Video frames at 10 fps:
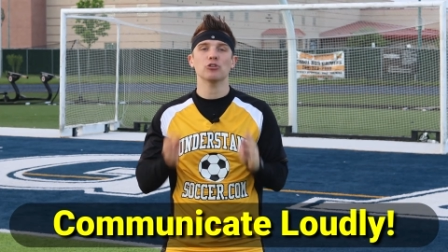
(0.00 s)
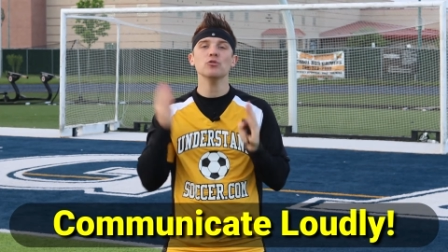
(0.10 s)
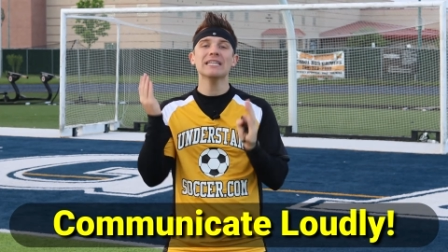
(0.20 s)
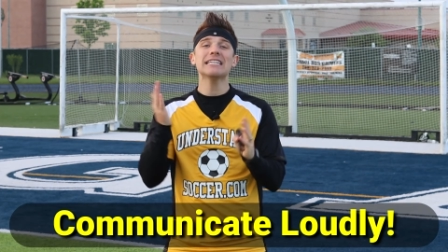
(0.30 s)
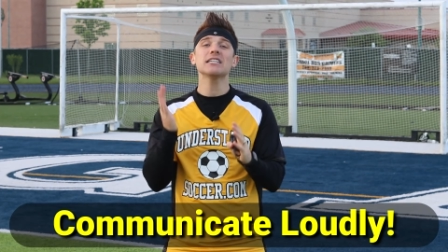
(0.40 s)

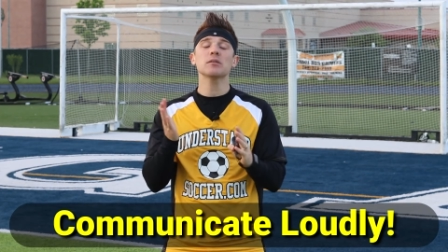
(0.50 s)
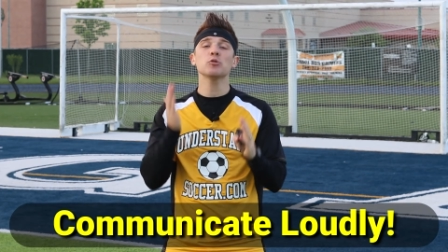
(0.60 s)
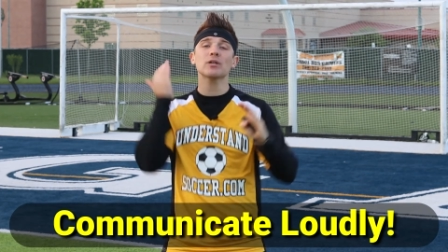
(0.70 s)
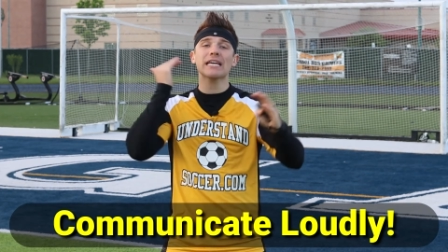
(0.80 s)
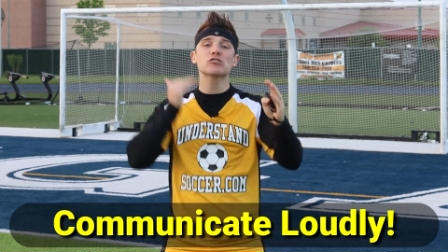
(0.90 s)
You need to
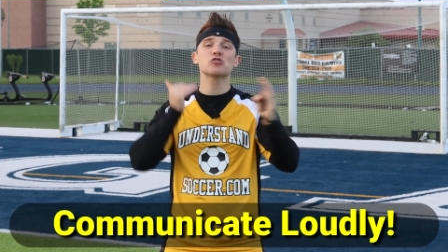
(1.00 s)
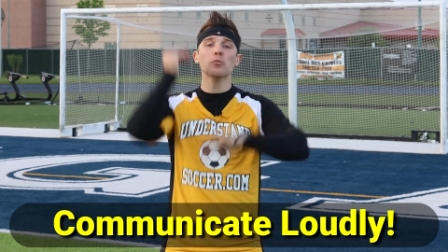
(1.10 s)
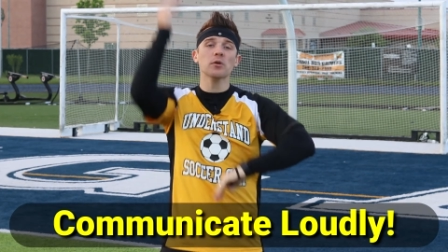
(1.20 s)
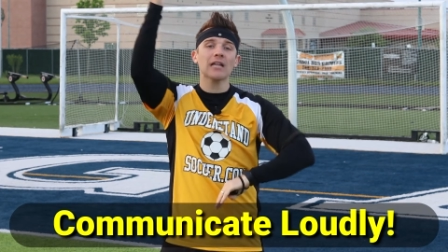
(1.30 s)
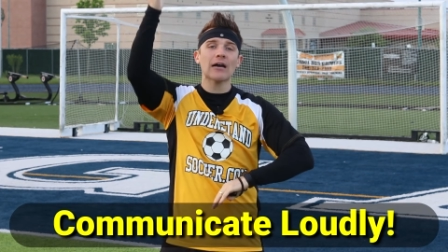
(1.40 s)
communicate
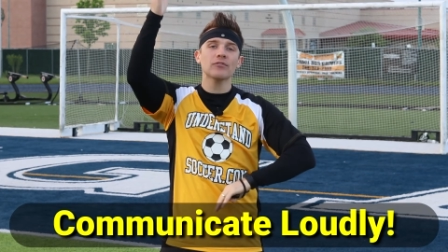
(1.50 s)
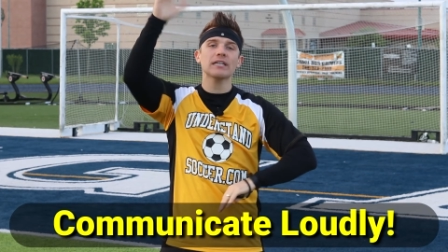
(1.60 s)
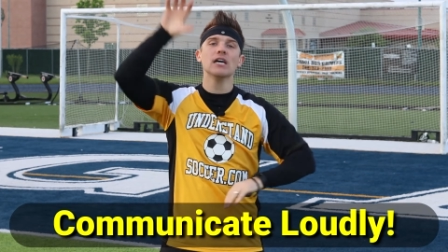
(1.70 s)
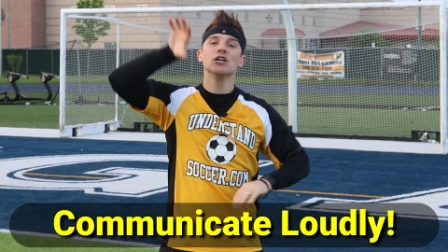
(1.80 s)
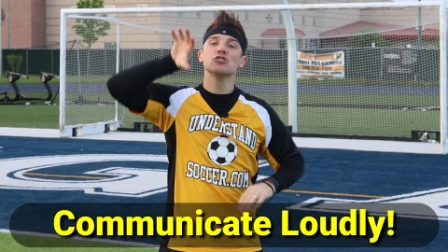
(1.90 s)
super
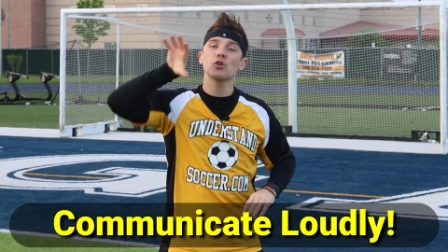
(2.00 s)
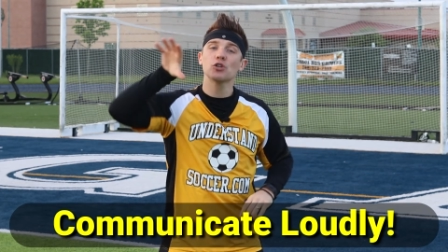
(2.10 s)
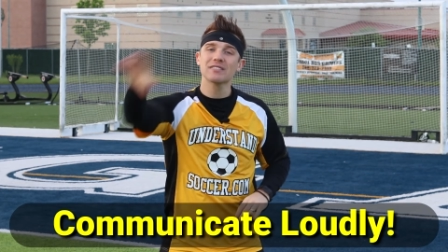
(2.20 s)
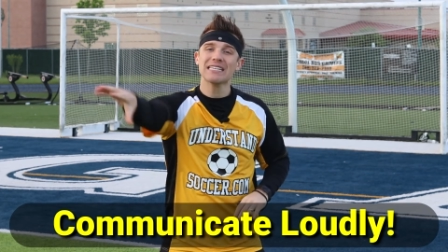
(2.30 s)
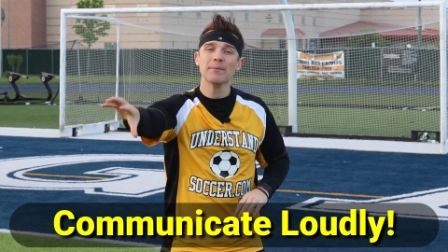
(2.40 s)
loudly so
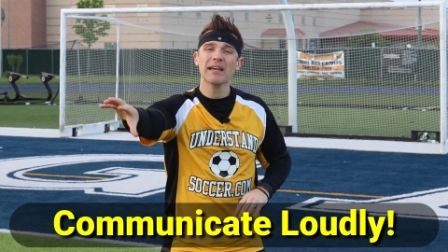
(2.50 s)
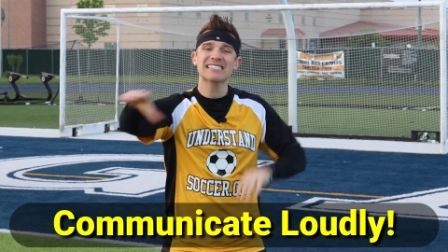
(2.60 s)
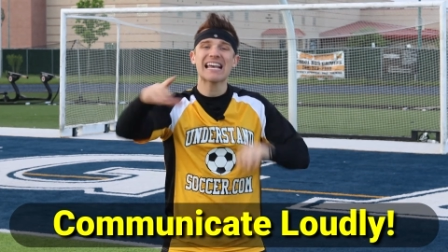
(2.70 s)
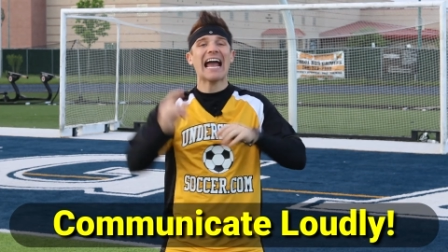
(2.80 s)
your teammates